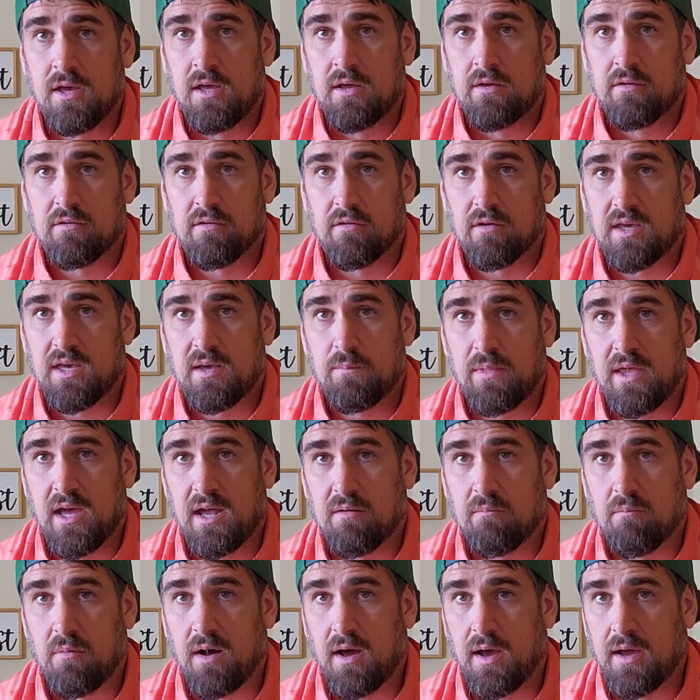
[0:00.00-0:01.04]
So keep that
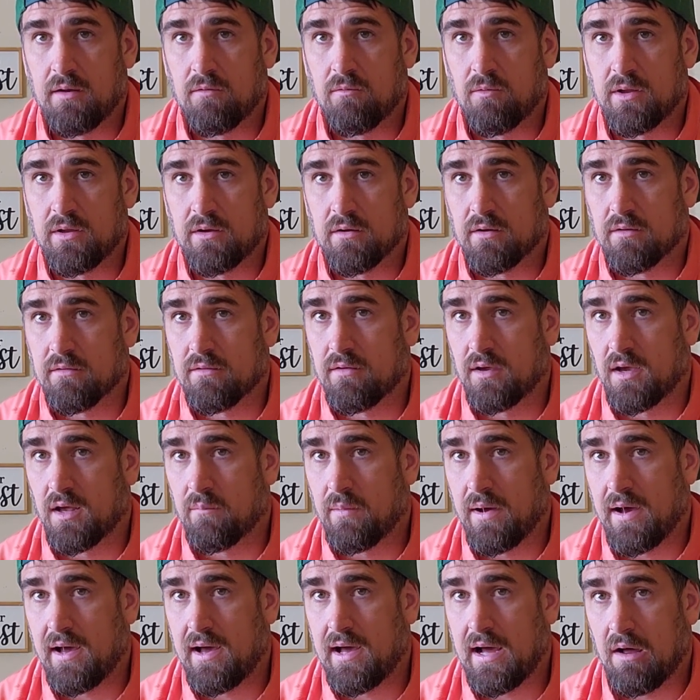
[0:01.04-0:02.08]
in mind when you're thinking
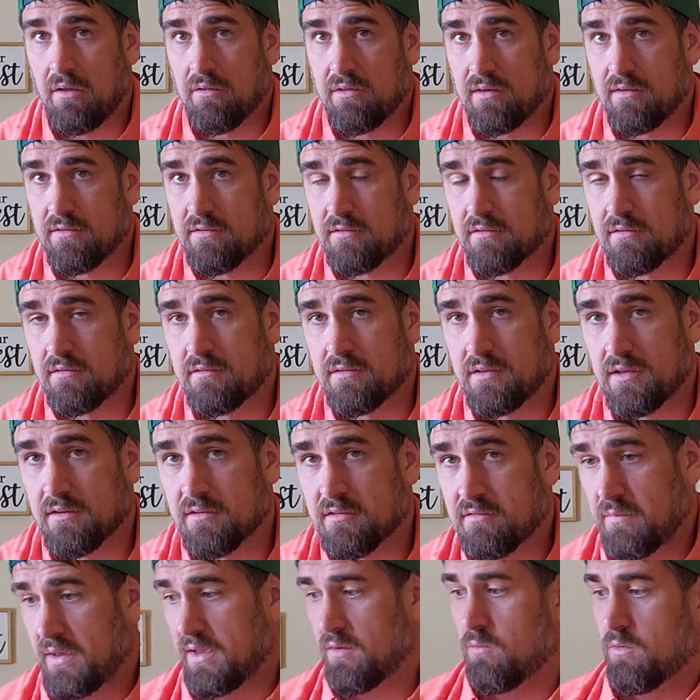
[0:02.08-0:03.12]
about how these
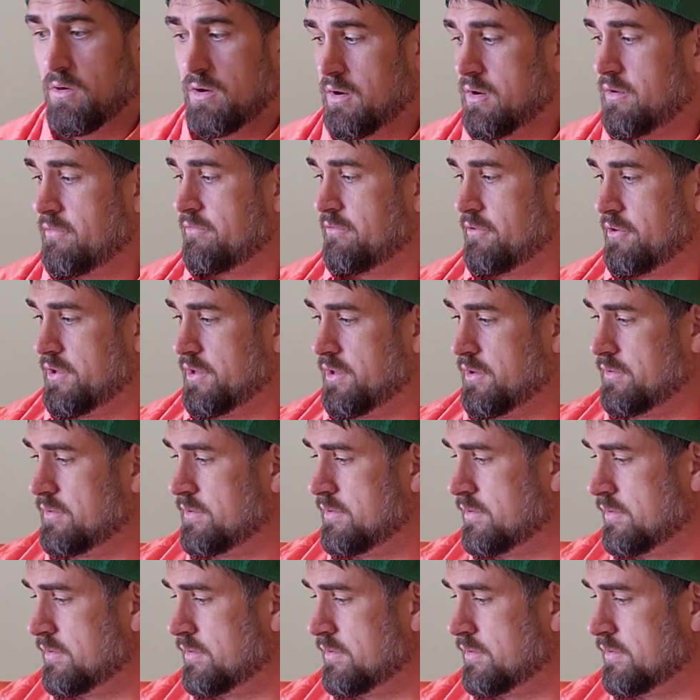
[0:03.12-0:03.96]
discs may work for you.